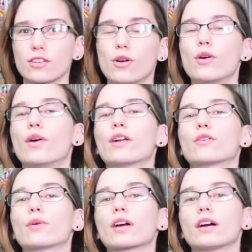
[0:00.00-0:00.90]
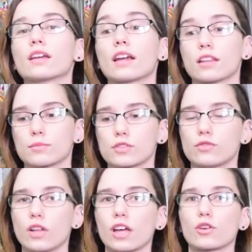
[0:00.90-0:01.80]
You want to work on getting them to
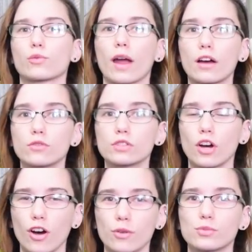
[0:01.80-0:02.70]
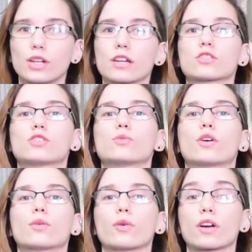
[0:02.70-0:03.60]
fly around objects, you
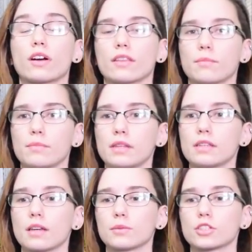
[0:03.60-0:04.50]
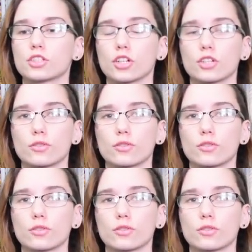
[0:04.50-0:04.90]
want to work on them being able to turn